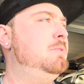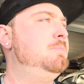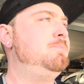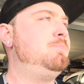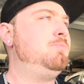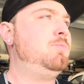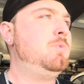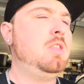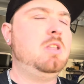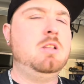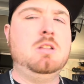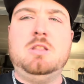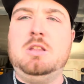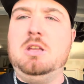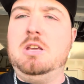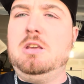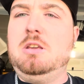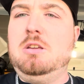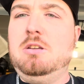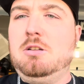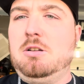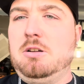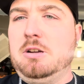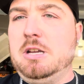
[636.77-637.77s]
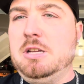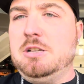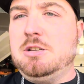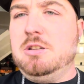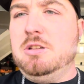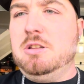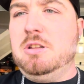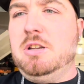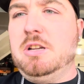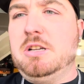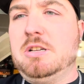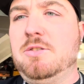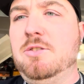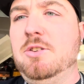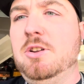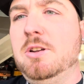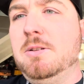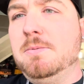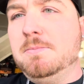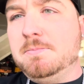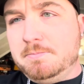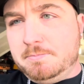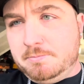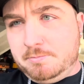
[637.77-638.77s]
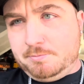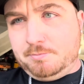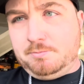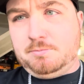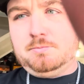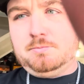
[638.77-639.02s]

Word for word: thank you, and I'll catch you in the next video.